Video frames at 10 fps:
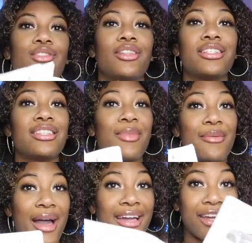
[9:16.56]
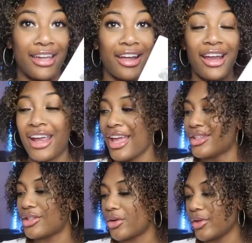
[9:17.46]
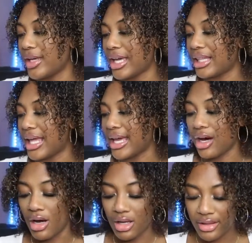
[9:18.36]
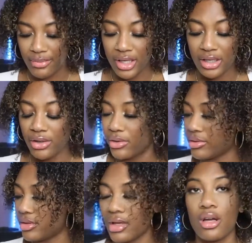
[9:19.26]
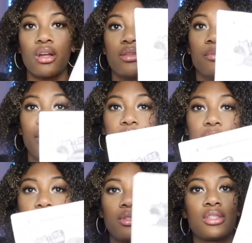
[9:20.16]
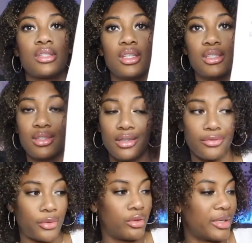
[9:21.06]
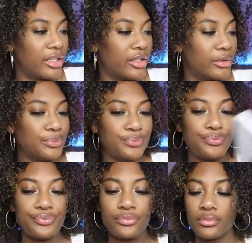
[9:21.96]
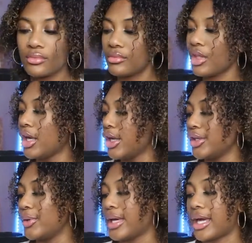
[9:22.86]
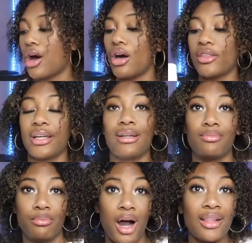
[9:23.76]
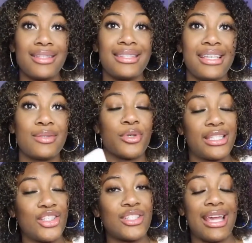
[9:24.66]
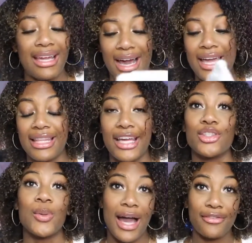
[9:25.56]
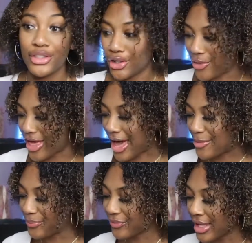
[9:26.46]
So this is my packet here. So you get like all the menus, this is the food menu. You get all the policies, procedures, and guidelines. You have to know that.